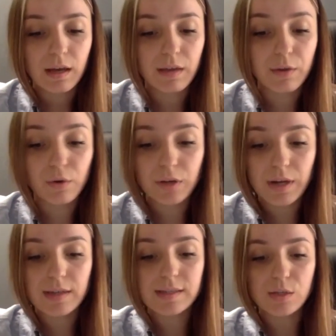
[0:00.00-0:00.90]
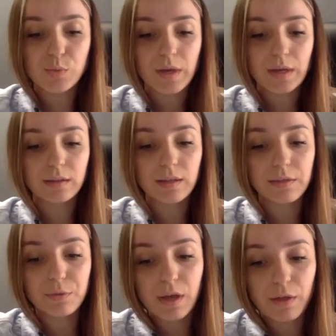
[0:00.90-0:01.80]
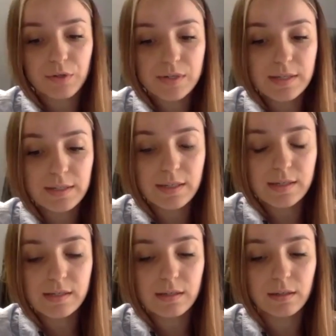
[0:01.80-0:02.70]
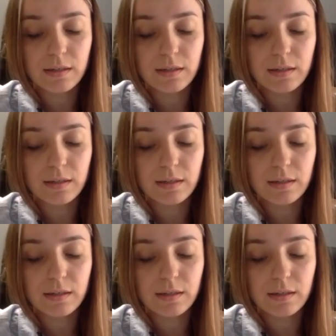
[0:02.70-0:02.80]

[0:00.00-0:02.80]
They organized as well in 3 other cities